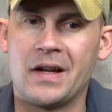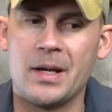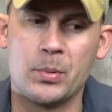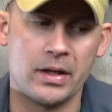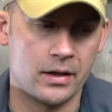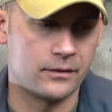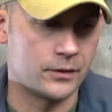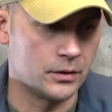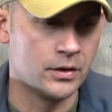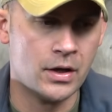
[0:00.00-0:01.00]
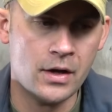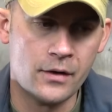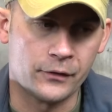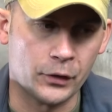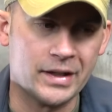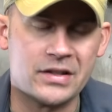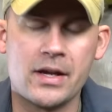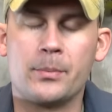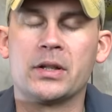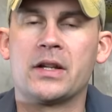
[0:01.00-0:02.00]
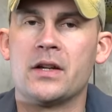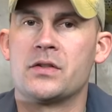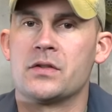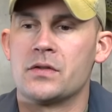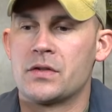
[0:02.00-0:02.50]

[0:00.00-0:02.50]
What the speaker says: type of hair for each application.